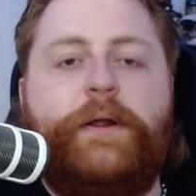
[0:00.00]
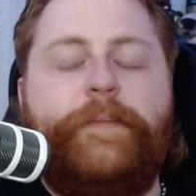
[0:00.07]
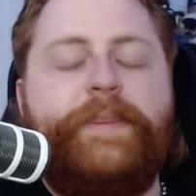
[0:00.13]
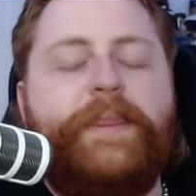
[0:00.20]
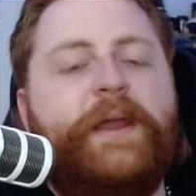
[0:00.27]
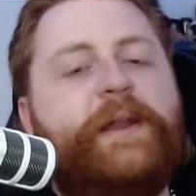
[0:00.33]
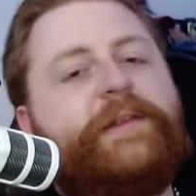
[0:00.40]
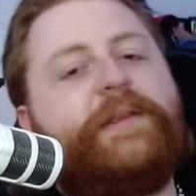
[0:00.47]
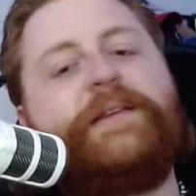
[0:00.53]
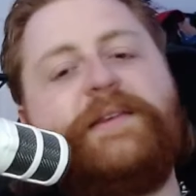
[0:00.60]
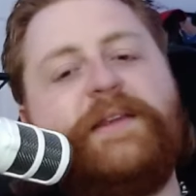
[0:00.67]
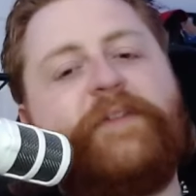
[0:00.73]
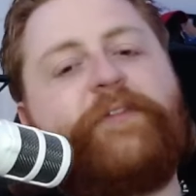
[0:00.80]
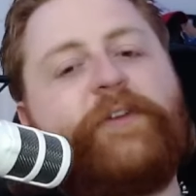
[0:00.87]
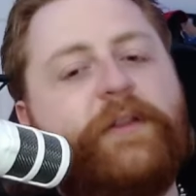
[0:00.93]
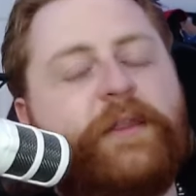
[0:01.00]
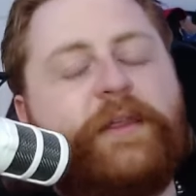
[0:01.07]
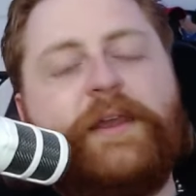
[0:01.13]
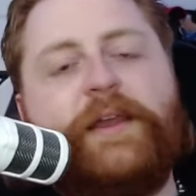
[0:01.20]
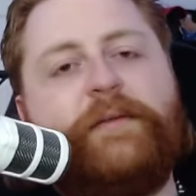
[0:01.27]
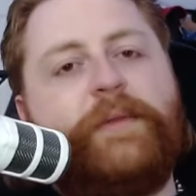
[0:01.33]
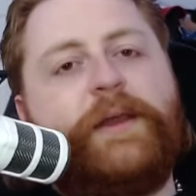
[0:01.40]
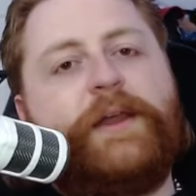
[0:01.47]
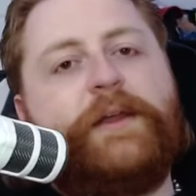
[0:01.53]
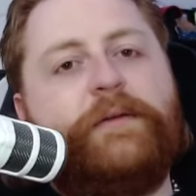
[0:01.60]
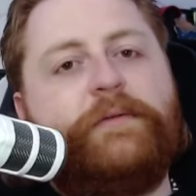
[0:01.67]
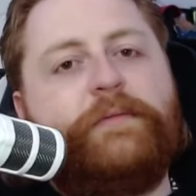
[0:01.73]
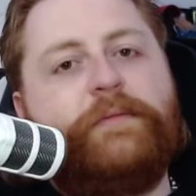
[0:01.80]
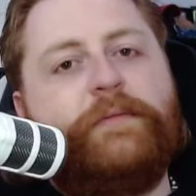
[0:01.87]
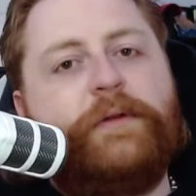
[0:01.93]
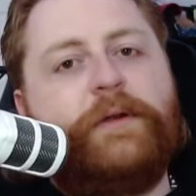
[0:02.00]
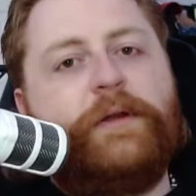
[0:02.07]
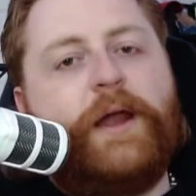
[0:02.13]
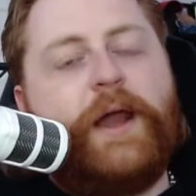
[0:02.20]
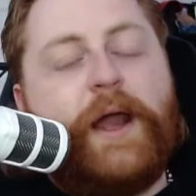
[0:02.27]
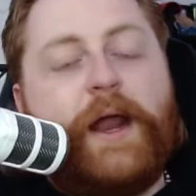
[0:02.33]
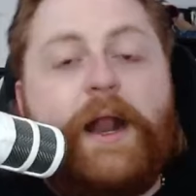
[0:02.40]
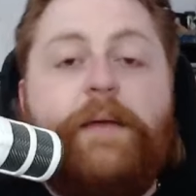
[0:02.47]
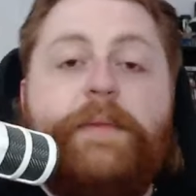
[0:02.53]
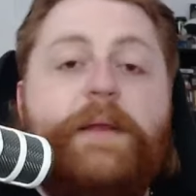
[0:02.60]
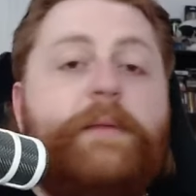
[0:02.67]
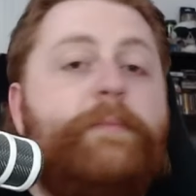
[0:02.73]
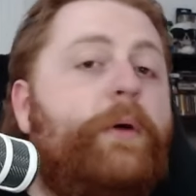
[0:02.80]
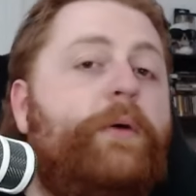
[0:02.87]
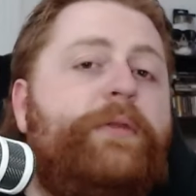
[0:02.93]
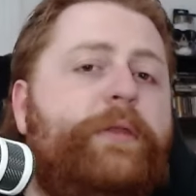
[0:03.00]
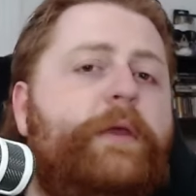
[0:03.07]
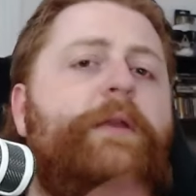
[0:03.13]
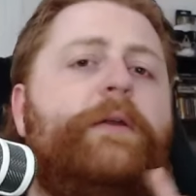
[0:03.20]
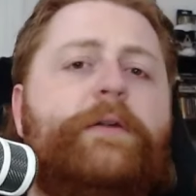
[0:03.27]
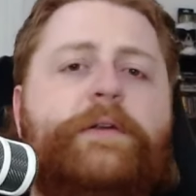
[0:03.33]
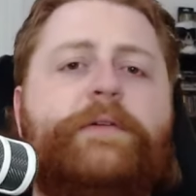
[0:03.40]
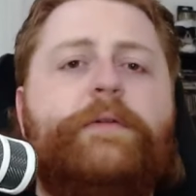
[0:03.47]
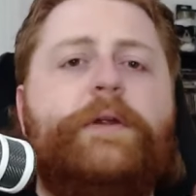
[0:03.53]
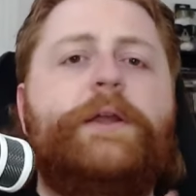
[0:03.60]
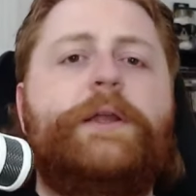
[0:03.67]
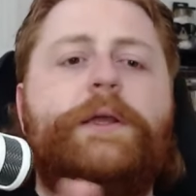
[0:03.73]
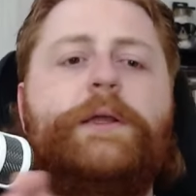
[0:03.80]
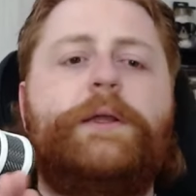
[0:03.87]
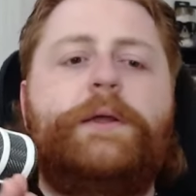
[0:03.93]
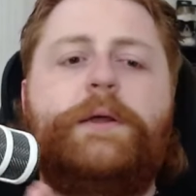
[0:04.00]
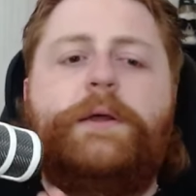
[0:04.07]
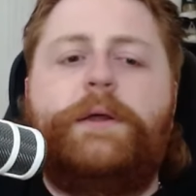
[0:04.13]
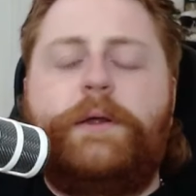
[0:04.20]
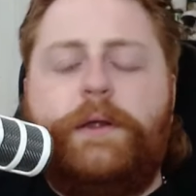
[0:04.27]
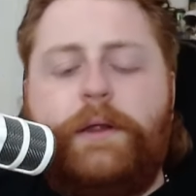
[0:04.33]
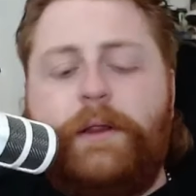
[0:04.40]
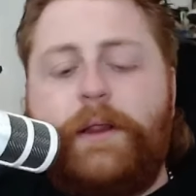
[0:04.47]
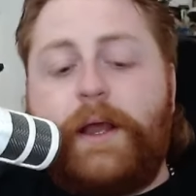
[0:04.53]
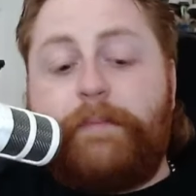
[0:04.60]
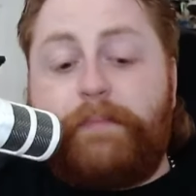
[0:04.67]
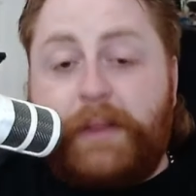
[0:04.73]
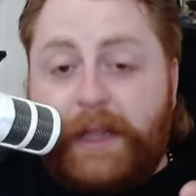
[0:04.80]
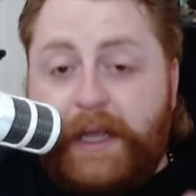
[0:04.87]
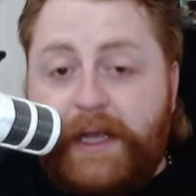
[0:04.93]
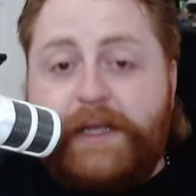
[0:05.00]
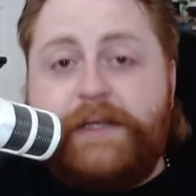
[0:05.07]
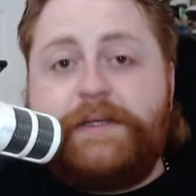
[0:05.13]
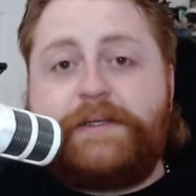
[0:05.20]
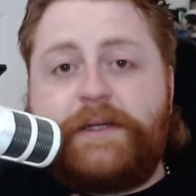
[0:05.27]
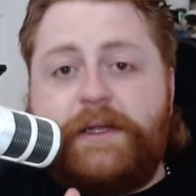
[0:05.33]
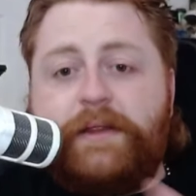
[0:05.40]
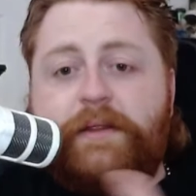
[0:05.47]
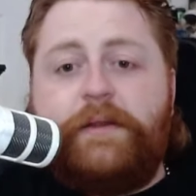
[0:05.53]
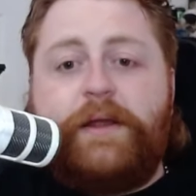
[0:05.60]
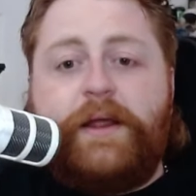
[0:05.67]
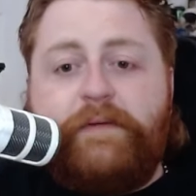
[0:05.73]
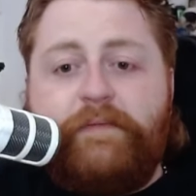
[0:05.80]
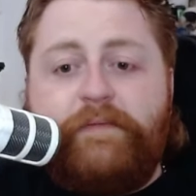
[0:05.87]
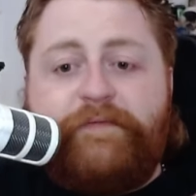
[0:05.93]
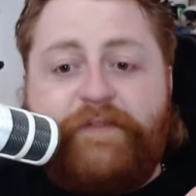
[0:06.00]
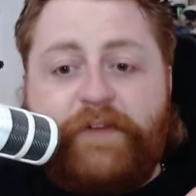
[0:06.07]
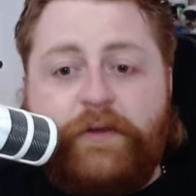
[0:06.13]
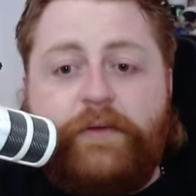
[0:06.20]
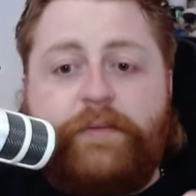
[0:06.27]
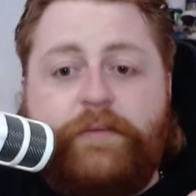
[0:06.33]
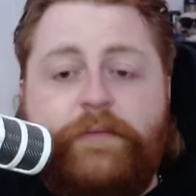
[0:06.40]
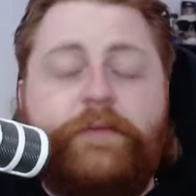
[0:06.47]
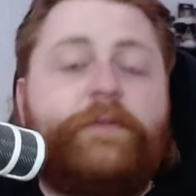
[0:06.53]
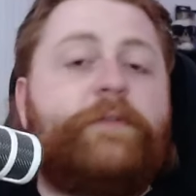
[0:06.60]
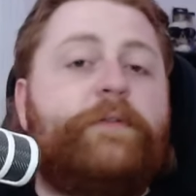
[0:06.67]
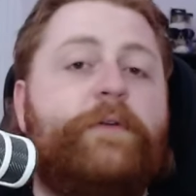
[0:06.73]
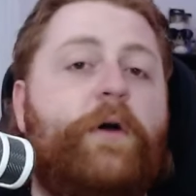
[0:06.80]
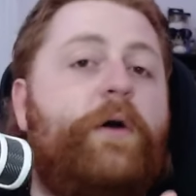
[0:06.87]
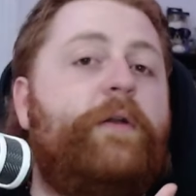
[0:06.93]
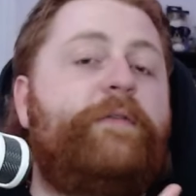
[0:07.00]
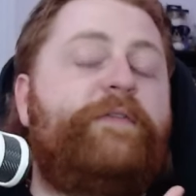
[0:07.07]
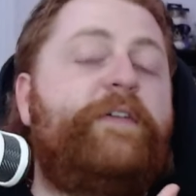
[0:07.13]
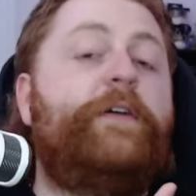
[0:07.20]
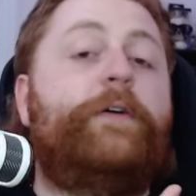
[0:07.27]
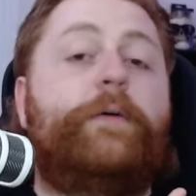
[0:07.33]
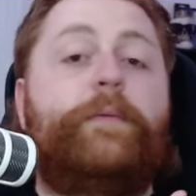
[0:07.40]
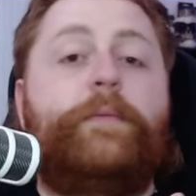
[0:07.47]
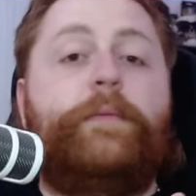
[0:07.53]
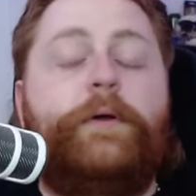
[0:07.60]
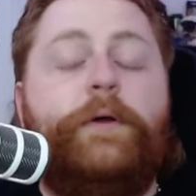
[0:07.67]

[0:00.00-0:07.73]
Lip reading: It's a different thing, man. And I mean both theaters, really. Like, plays and films on film.